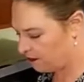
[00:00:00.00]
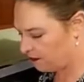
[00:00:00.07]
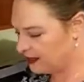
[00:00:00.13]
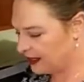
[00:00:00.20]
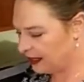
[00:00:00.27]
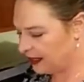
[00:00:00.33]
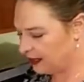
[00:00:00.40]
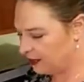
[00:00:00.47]

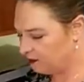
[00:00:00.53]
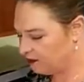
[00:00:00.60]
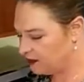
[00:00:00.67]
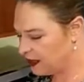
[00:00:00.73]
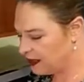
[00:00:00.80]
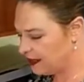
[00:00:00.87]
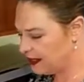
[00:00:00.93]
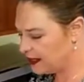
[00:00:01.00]
The
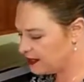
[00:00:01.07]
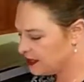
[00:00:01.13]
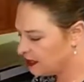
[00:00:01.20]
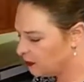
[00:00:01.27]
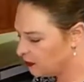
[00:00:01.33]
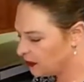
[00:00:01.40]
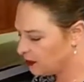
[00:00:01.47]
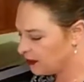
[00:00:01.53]
next
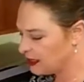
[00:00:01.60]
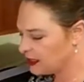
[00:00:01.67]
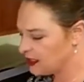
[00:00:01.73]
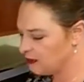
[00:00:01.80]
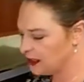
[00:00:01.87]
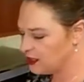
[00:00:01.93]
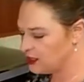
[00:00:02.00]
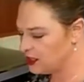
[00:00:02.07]
thing we're going to
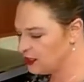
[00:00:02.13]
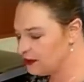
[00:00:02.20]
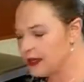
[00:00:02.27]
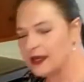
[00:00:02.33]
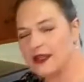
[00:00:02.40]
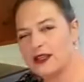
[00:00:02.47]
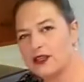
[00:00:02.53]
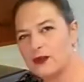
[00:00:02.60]
be
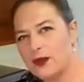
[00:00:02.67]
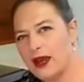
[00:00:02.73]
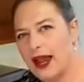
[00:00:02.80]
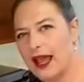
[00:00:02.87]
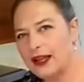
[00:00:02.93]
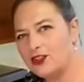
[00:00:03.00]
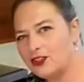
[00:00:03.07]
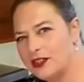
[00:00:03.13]
doing is we're
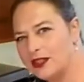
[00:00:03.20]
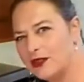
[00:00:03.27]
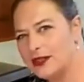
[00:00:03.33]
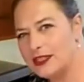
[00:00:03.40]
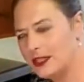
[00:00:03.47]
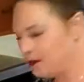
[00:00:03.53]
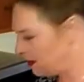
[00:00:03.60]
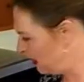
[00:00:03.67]
actually
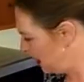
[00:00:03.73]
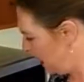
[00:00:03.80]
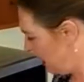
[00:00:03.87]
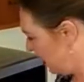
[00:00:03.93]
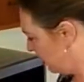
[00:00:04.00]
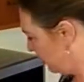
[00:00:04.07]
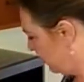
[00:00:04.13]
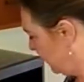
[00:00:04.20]
going to be
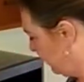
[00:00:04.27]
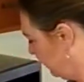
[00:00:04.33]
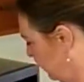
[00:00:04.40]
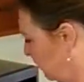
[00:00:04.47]
adding